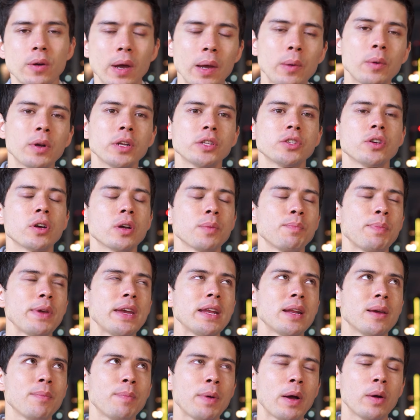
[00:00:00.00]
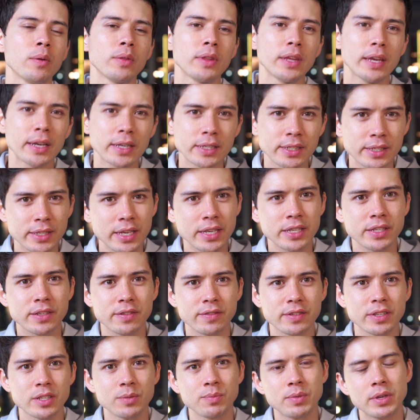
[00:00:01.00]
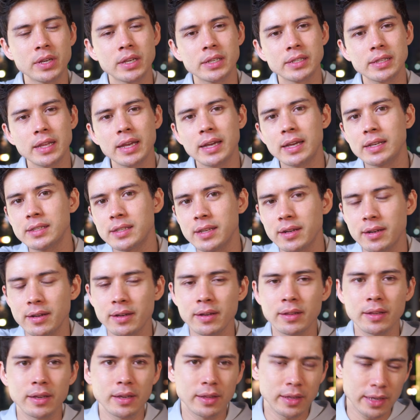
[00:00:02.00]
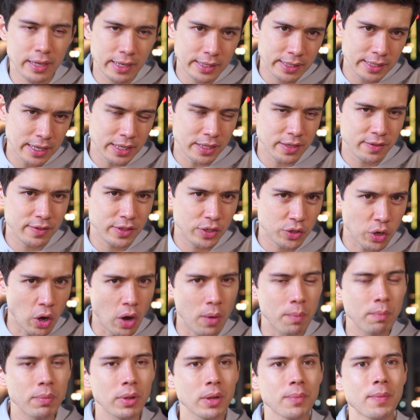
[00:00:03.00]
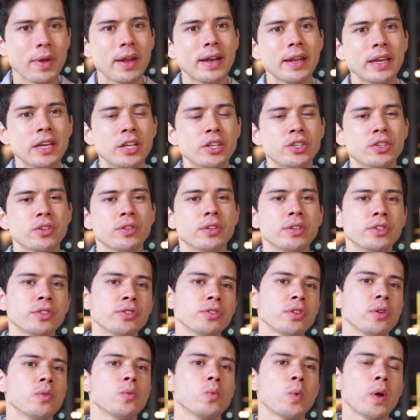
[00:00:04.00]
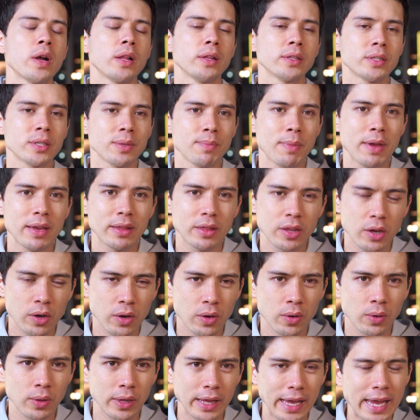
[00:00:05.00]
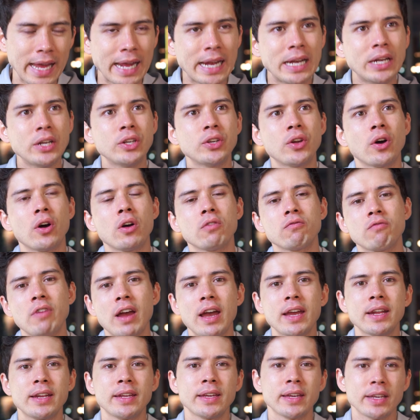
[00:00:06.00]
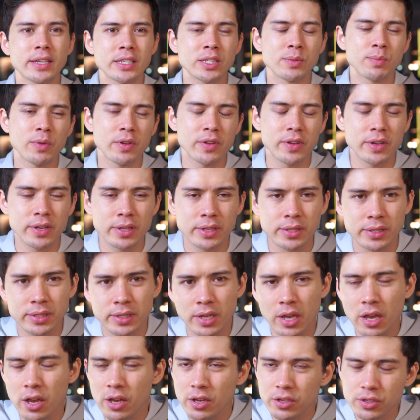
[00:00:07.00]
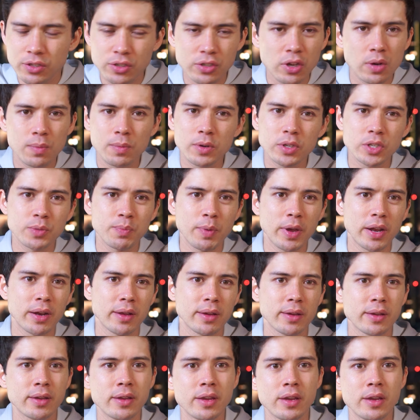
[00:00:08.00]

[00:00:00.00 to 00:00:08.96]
I want to talk a bit about the accessories, because like I said earlier, the accessories complement each other so well to make the whole indoor riding experience so much better.